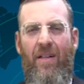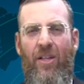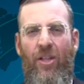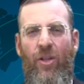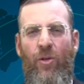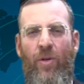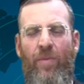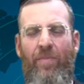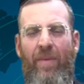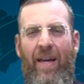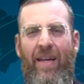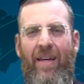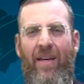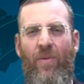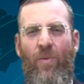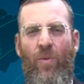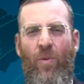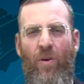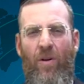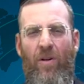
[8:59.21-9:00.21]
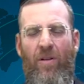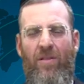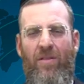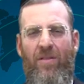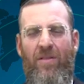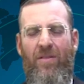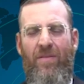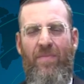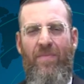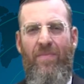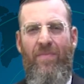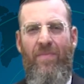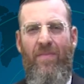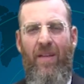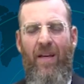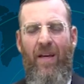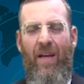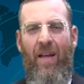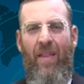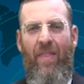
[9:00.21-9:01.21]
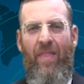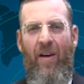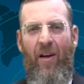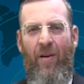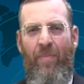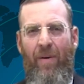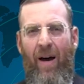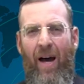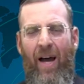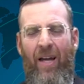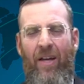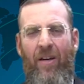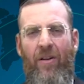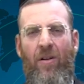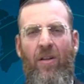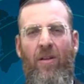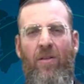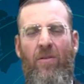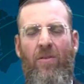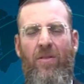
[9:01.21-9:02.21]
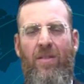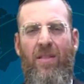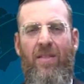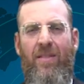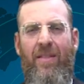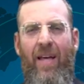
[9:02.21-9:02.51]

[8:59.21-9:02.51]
you would make it worse, thereby it'll lose the